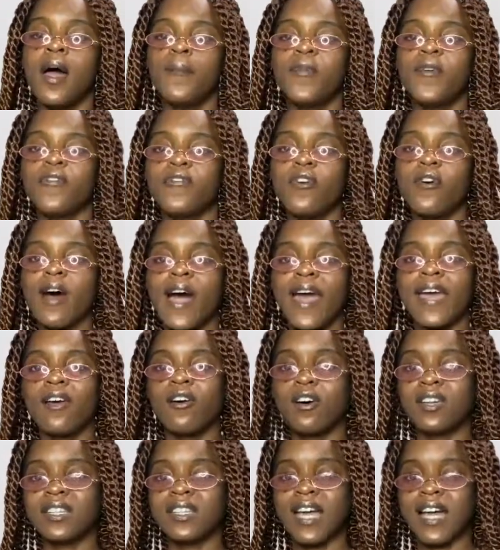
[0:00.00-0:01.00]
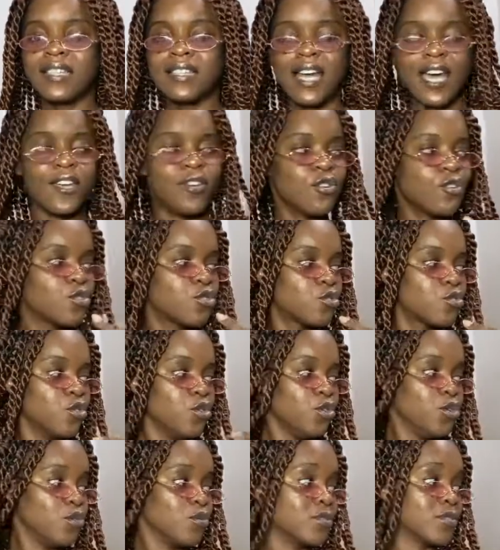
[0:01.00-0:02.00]
before i got that i used to
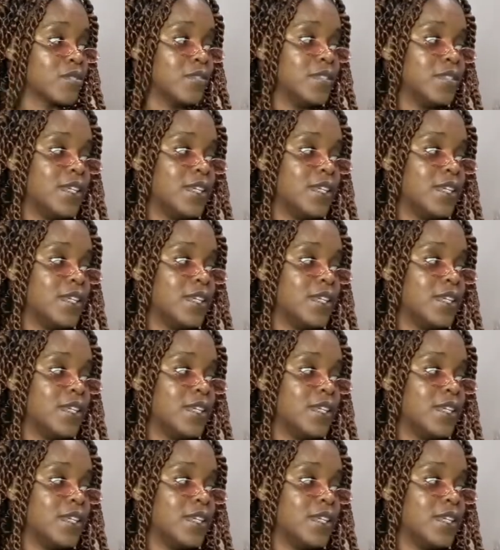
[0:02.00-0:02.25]
use